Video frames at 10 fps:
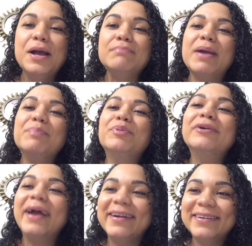My
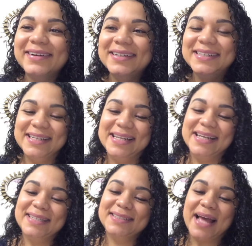prayer
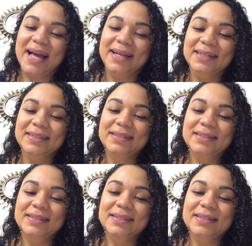is that
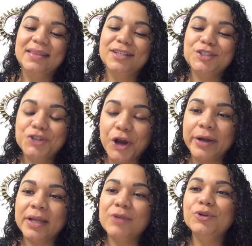this
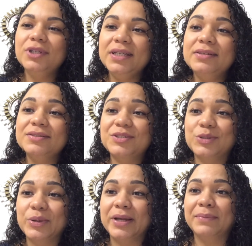journey will lead us
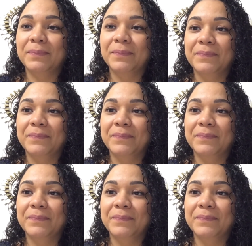to him.